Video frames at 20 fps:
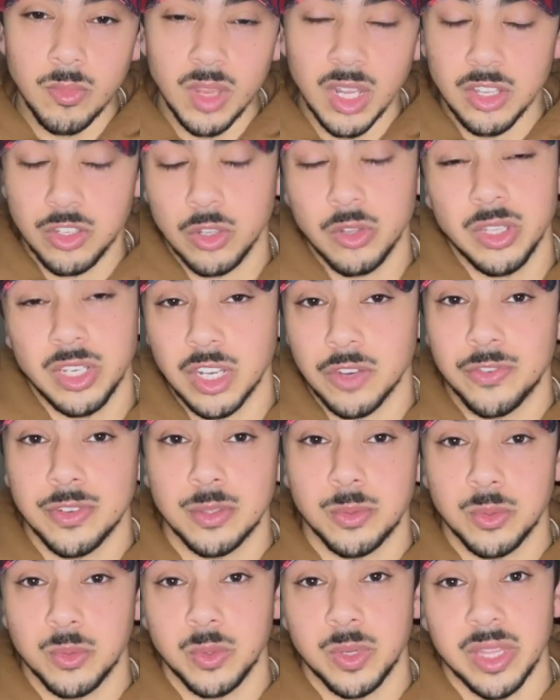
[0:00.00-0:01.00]
So the
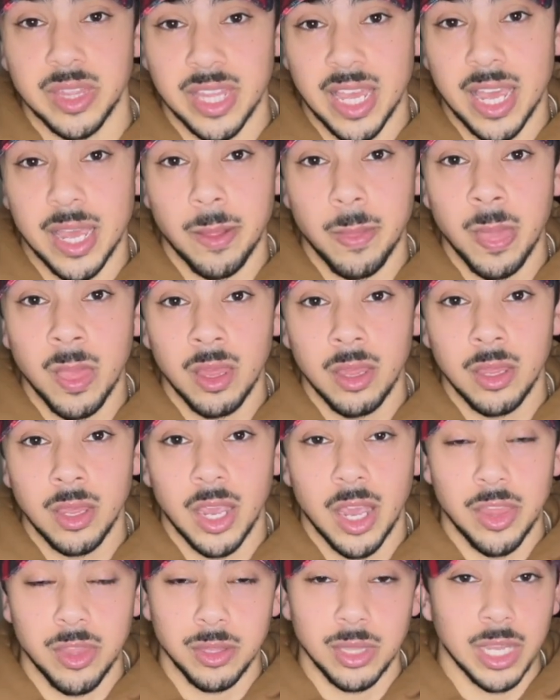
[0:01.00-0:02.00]
difference between that
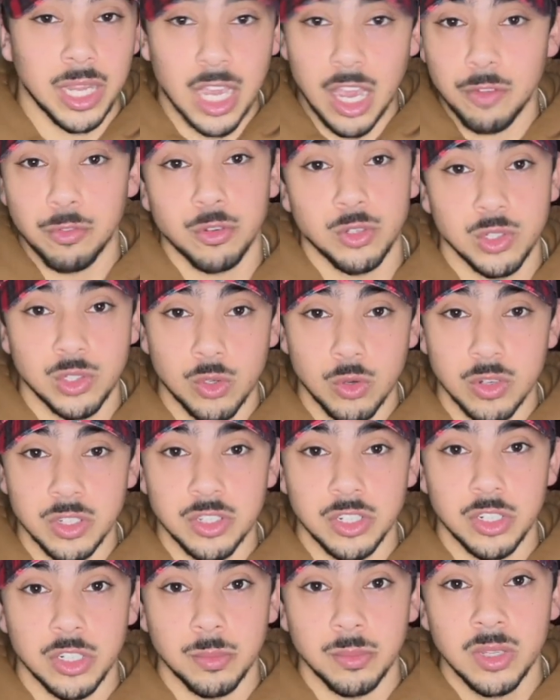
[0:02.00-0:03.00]
and then like high fructose corn
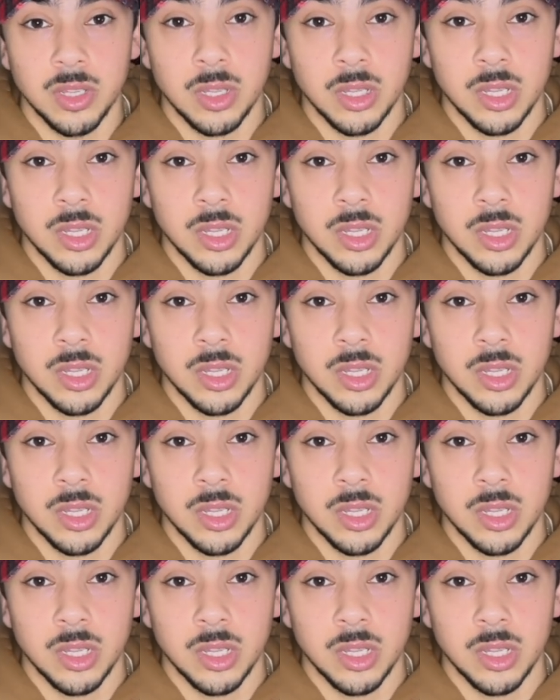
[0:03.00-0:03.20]
syrup,